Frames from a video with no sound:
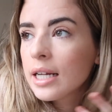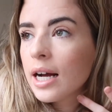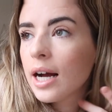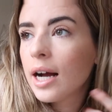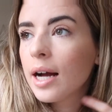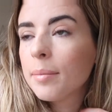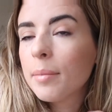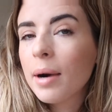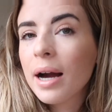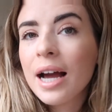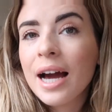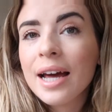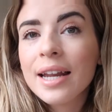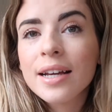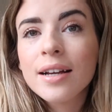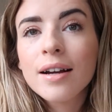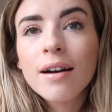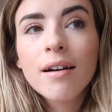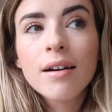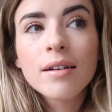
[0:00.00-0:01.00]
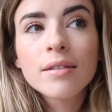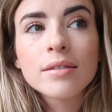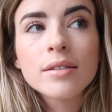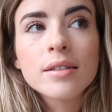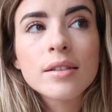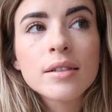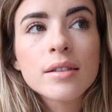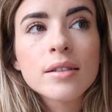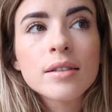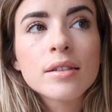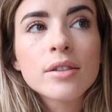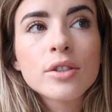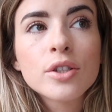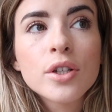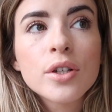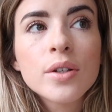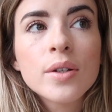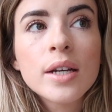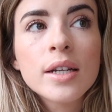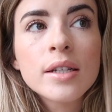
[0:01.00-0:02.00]
I had it cut
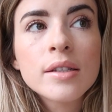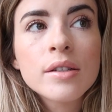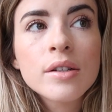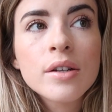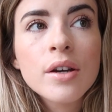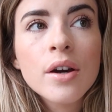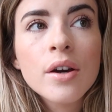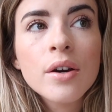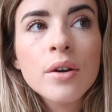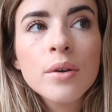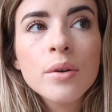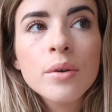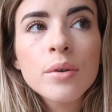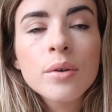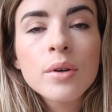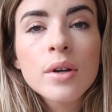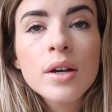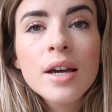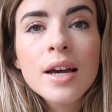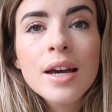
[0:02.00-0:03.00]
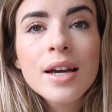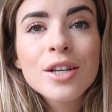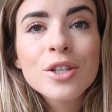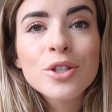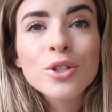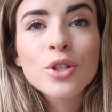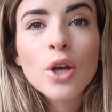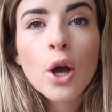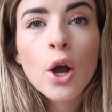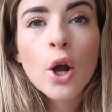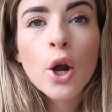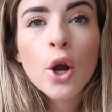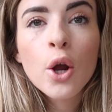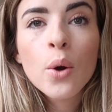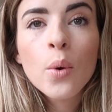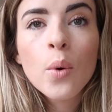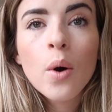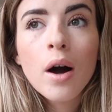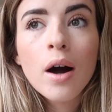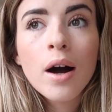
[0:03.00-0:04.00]
2 days ago,
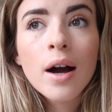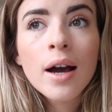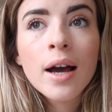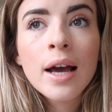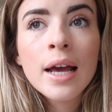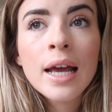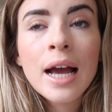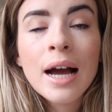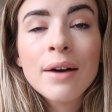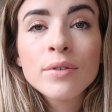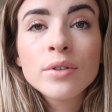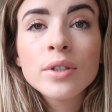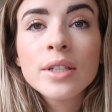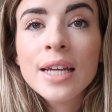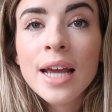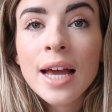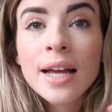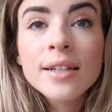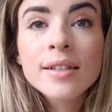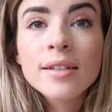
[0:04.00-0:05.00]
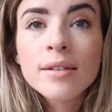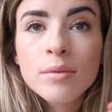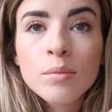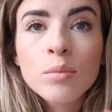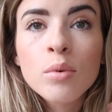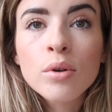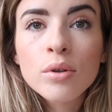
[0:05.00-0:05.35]
so I haven't yet